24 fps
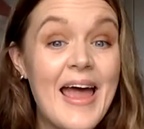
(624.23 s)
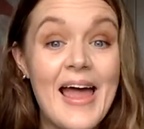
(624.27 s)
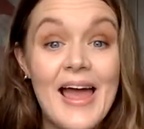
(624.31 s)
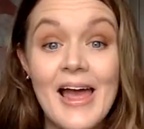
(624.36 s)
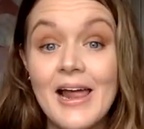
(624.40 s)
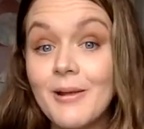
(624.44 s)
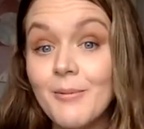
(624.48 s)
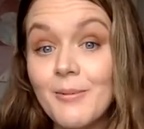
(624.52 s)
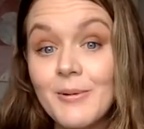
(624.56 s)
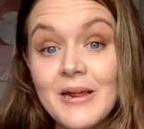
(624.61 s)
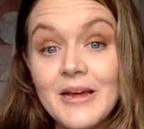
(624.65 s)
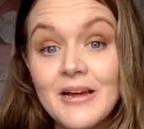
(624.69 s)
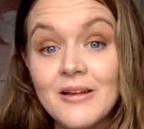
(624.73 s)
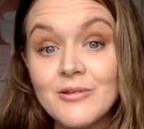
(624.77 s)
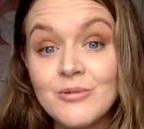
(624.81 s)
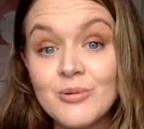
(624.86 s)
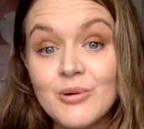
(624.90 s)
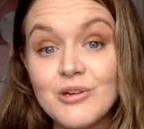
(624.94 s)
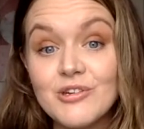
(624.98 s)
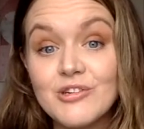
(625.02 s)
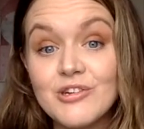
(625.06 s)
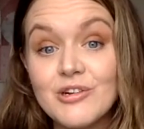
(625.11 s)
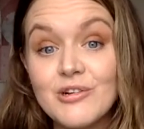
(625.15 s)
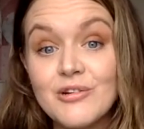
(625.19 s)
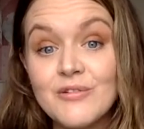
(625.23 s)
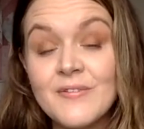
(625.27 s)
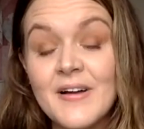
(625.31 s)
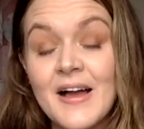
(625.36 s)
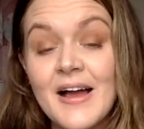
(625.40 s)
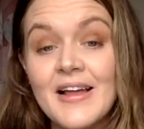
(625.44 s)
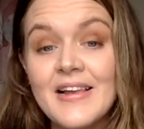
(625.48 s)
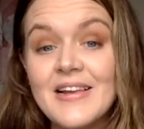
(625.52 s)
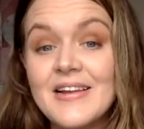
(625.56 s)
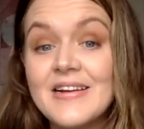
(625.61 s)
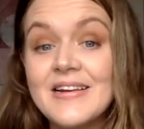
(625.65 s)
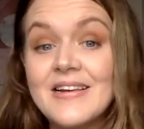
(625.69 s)
Anybody else watching Love
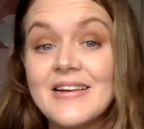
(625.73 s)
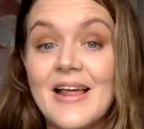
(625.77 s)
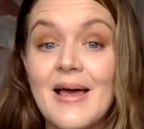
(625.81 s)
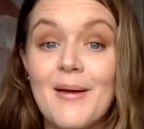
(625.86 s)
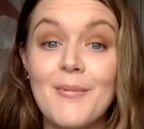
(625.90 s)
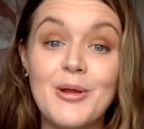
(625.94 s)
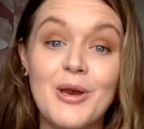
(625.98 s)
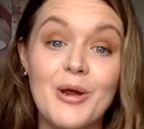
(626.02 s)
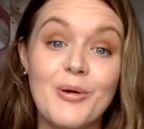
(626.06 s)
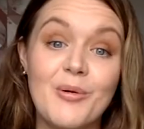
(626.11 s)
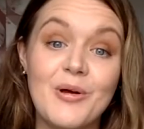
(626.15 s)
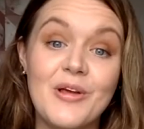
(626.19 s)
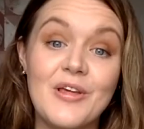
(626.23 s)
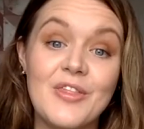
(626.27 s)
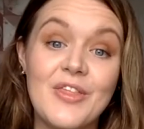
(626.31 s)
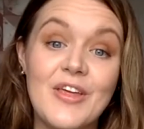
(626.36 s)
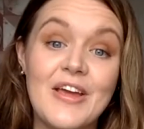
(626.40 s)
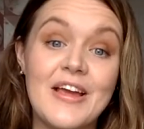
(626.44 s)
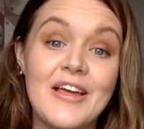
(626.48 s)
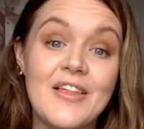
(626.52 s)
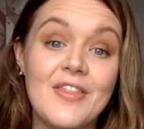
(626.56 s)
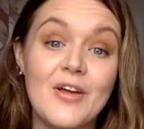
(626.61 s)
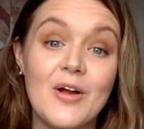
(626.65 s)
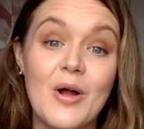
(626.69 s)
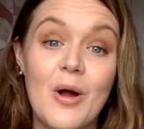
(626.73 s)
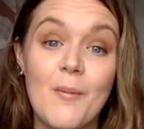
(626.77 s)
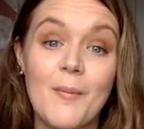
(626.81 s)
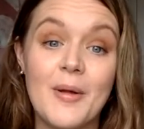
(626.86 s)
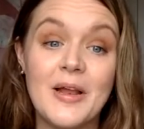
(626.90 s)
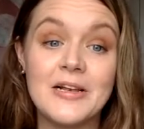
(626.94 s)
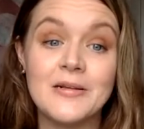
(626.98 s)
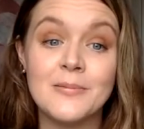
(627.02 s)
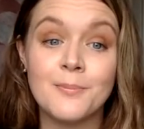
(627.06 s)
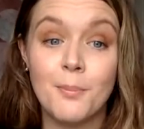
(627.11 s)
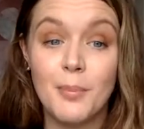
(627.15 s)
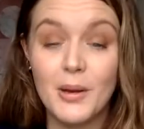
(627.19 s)
Island, let me know what you think in the
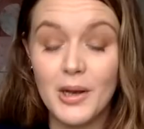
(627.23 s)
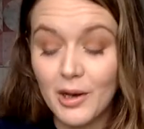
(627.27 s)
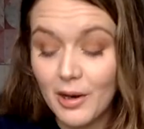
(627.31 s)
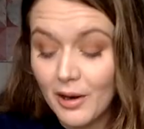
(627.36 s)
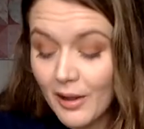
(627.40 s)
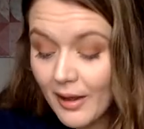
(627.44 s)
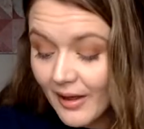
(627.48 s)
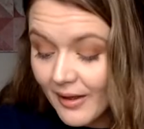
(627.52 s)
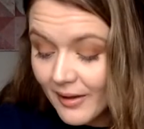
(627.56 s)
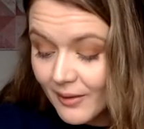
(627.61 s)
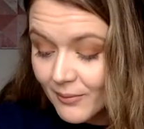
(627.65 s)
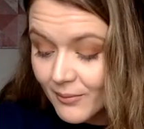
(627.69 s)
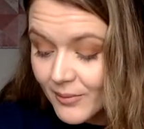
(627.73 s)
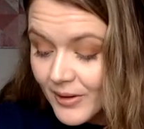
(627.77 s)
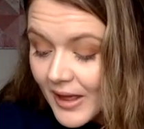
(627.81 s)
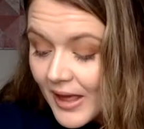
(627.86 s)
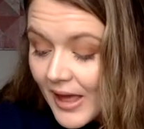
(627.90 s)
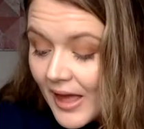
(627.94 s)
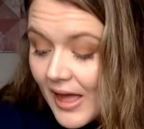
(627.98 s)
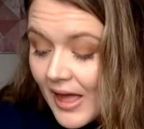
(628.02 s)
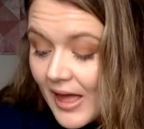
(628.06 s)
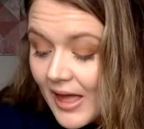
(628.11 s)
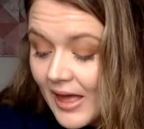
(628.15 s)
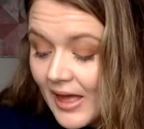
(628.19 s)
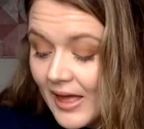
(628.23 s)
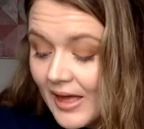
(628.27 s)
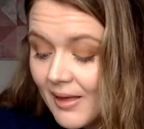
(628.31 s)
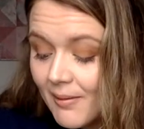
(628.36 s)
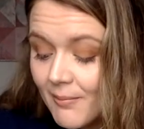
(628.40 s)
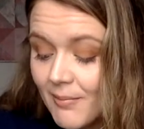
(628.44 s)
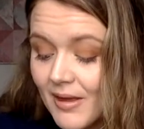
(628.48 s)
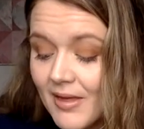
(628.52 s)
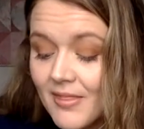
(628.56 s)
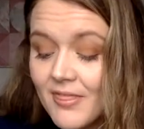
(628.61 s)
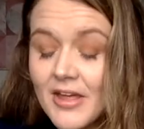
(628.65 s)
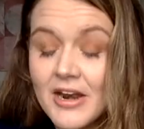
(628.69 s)
comments below.
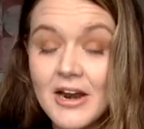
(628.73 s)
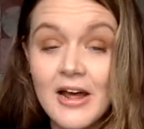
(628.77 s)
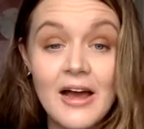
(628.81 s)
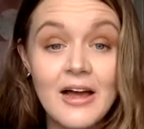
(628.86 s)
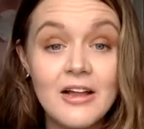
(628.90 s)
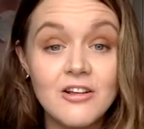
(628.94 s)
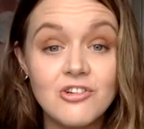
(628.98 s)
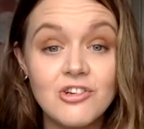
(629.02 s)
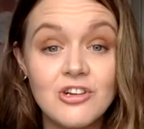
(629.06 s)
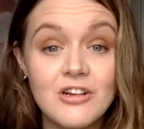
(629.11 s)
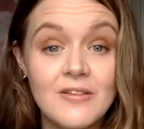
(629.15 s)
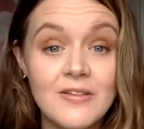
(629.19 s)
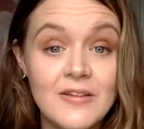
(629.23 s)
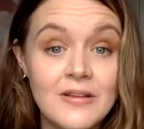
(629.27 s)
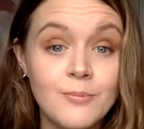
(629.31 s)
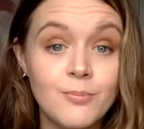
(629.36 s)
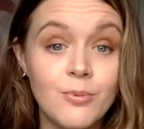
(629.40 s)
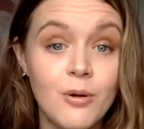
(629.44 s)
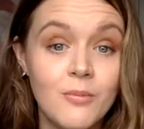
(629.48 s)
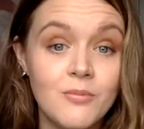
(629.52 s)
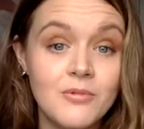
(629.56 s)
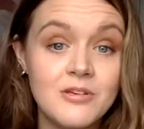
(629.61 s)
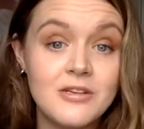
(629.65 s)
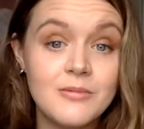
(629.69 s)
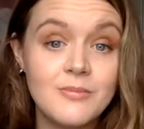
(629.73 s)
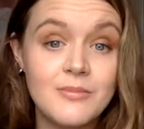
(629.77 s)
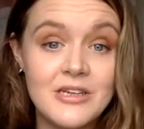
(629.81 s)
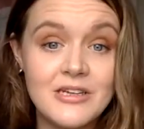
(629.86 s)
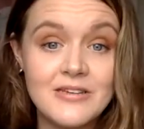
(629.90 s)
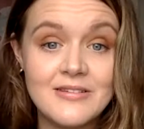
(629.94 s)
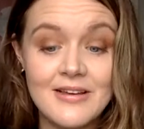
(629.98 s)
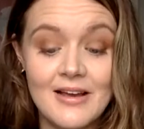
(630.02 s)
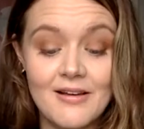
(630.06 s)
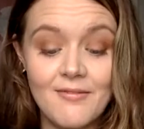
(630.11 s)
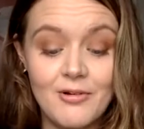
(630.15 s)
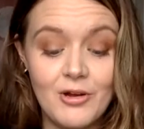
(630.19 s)
Um, and then actually this prompted me
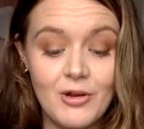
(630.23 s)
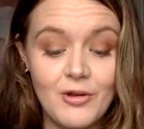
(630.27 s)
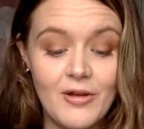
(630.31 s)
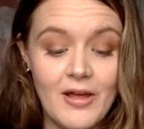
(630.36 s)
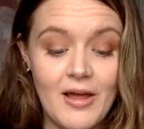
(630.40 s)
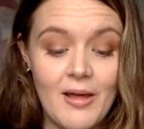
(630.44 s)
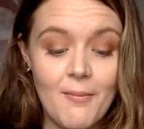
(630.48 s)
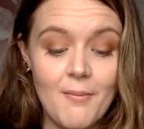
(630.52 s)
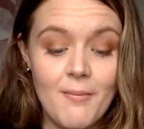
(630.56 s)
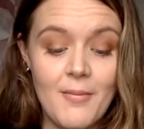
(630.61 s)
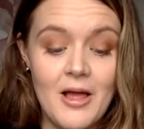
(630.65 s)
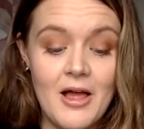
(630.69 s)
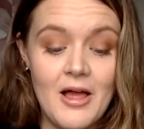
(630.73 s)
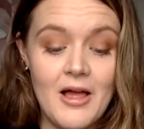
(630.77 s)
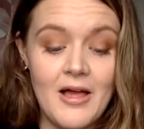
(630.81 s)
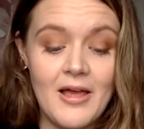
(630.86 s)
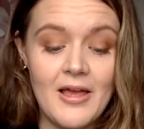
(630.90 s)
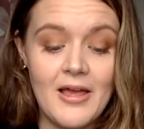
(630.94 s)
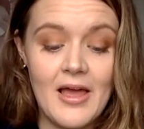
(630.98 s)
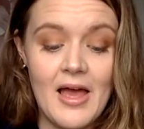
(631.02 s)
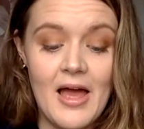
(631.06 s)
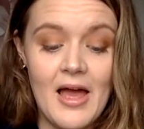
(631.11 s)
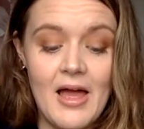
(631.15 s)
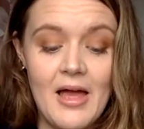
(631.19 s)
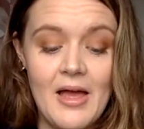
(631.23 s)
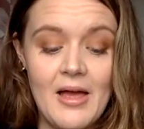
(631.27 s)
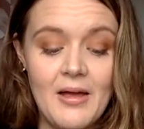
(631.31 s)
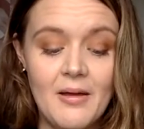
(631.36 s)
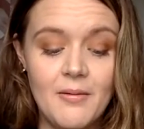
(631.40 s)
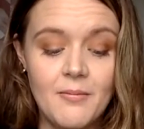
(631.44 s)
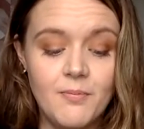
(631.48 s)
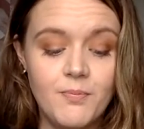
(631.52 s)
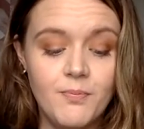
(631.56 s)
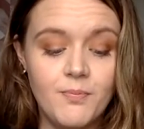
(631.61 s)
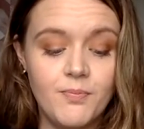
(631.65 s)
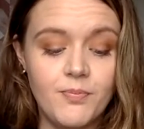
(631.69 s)
to have a look at my
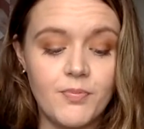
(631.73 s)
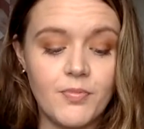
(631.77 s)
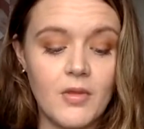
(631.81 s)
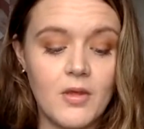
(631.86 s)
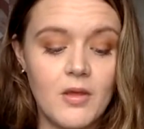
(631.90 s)
um,